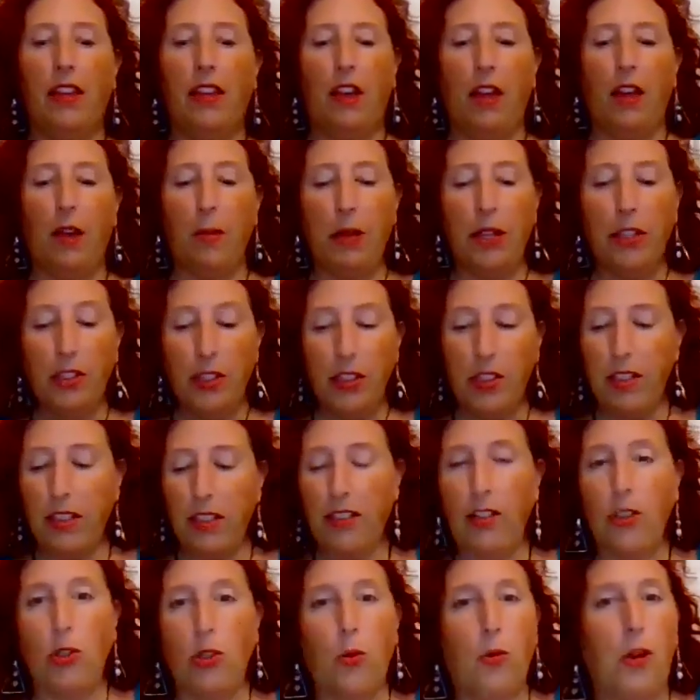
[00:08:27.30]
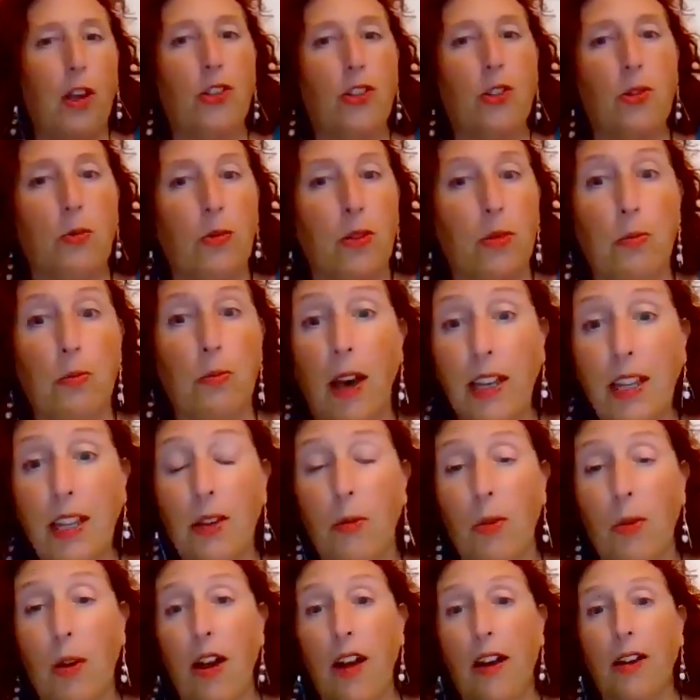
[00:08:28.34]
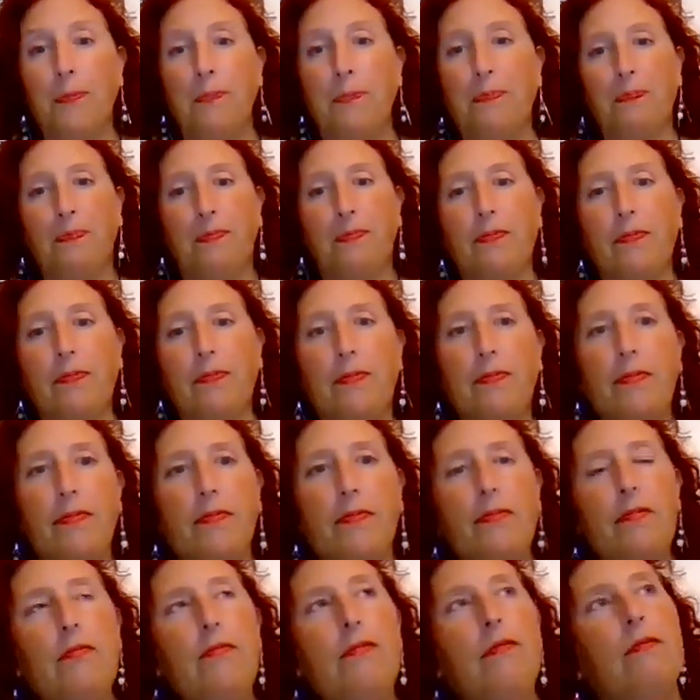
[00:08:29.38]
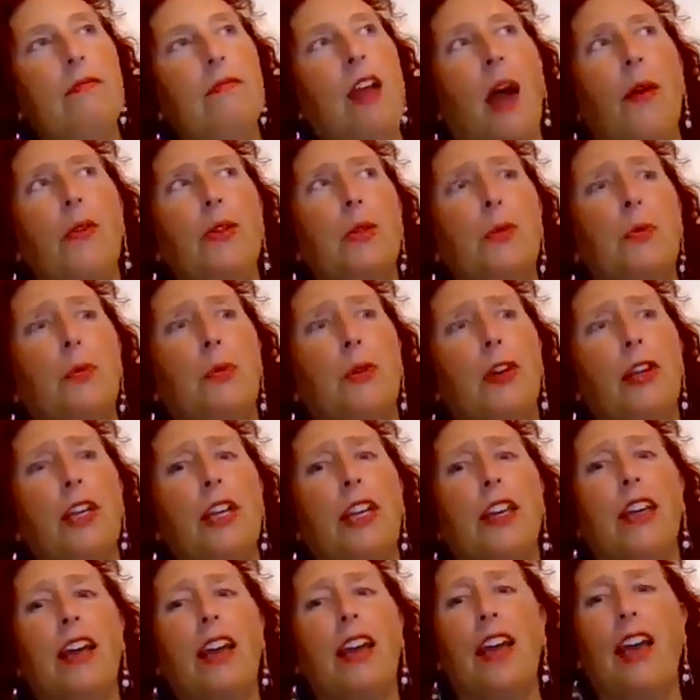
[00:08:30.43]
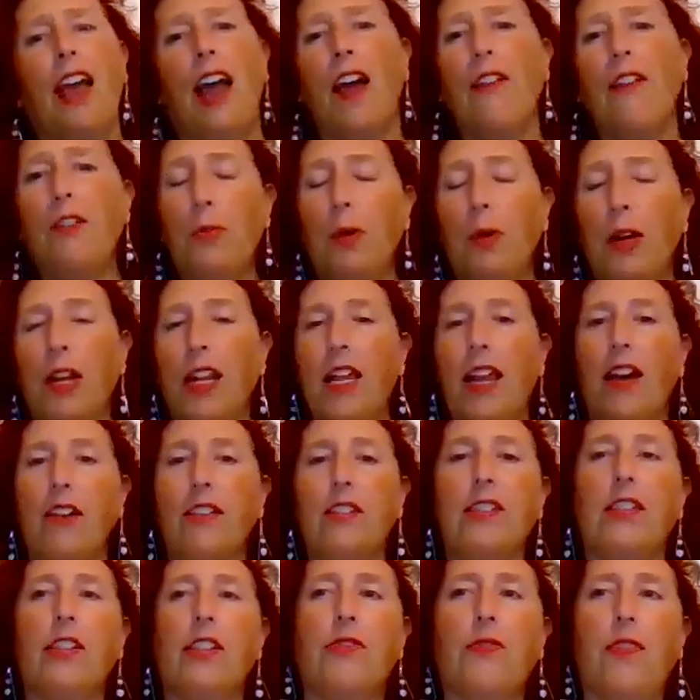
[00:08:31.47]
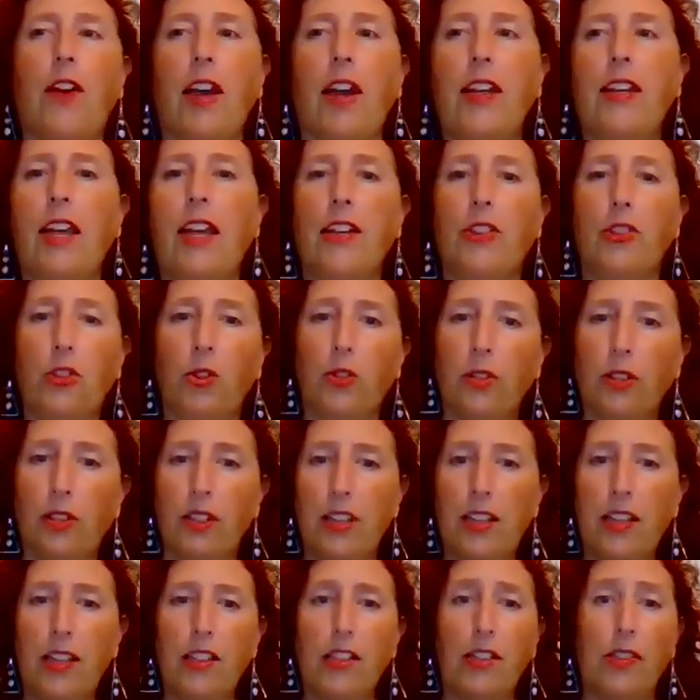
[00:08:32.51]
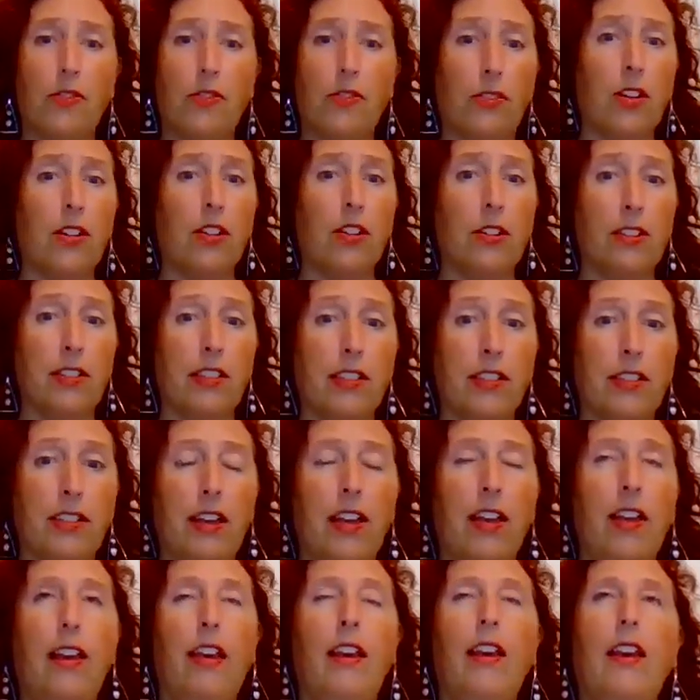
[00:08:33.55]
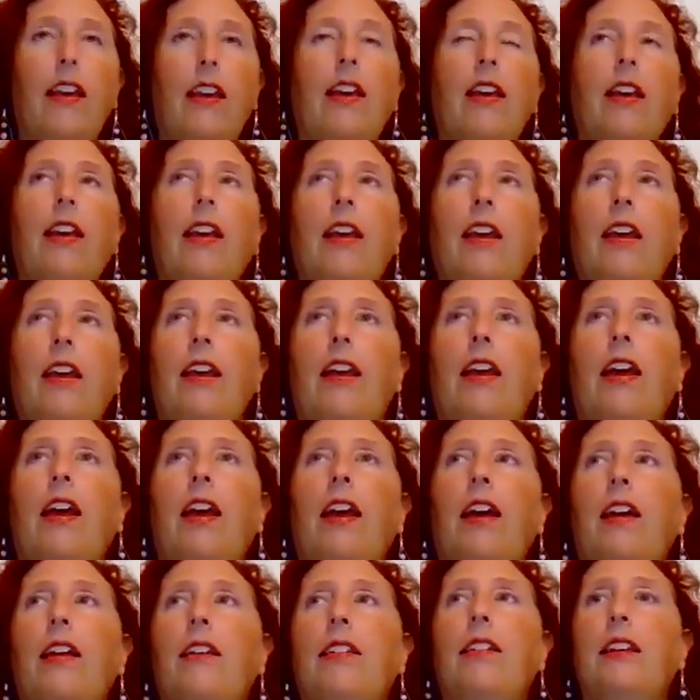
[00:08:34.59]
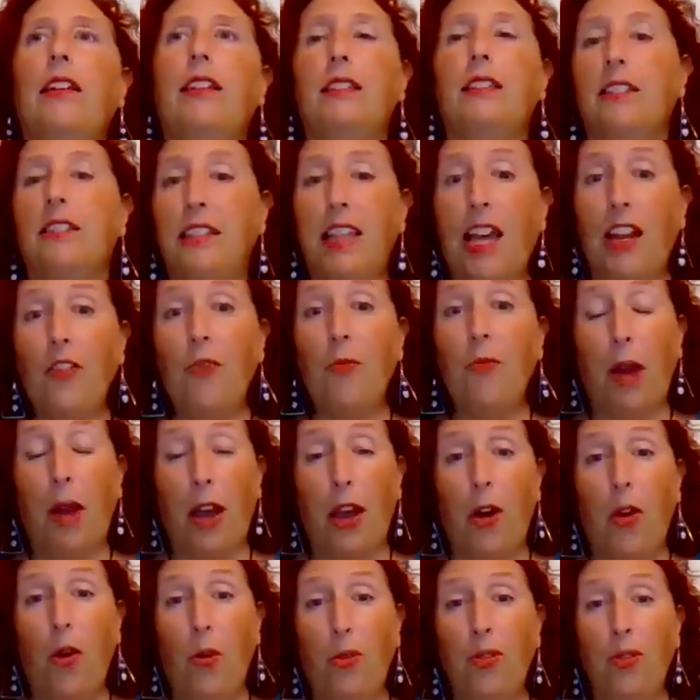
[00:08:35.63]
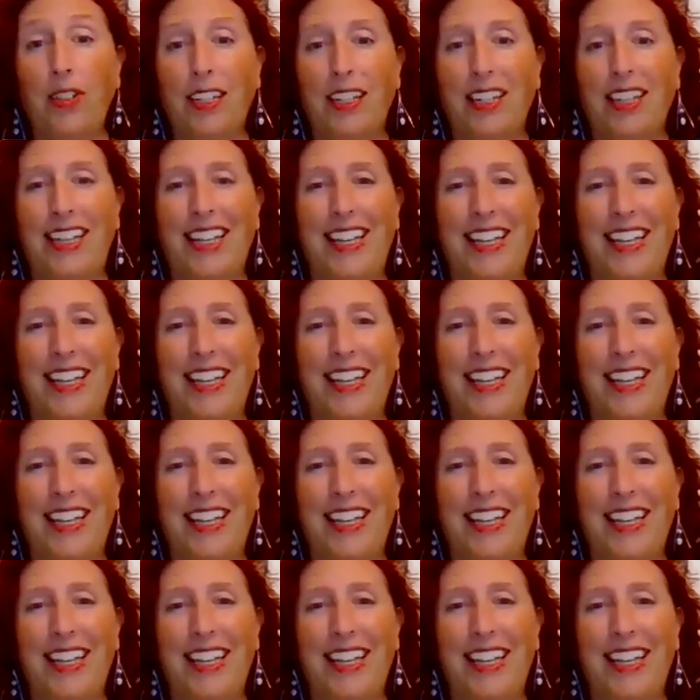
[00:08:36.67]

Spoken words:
into this situation with money where I was putting everybody else's financial needs first, and instead of my own.